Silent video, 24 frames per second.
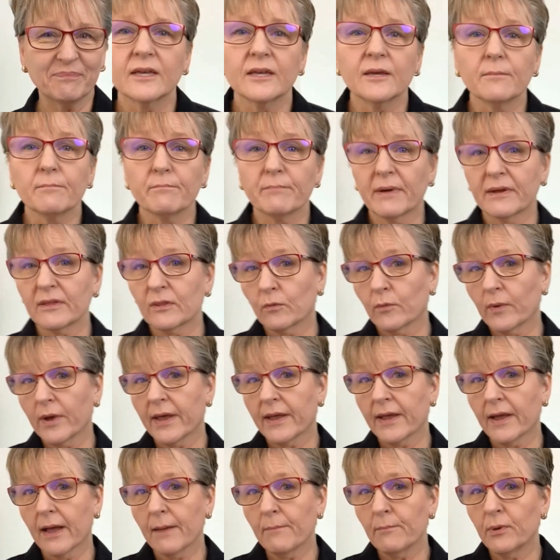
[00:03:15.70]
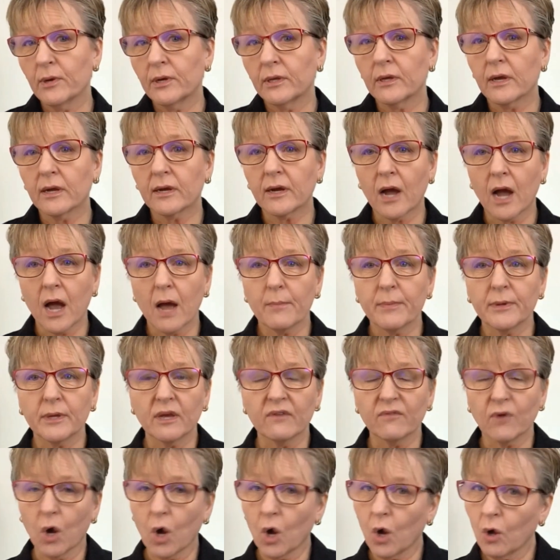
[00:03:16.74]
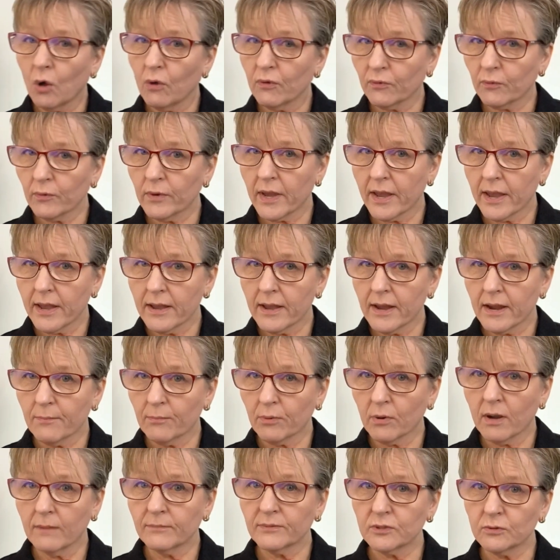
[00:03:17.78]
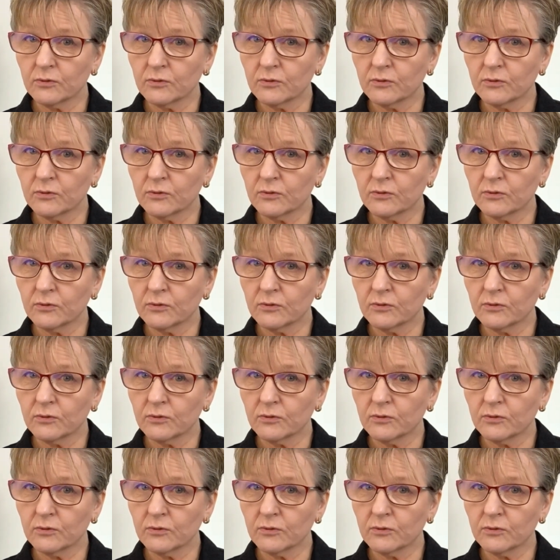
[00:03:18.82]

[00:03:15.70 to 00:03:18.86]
By the way, I'm putting a copy of all 3 AI prompts you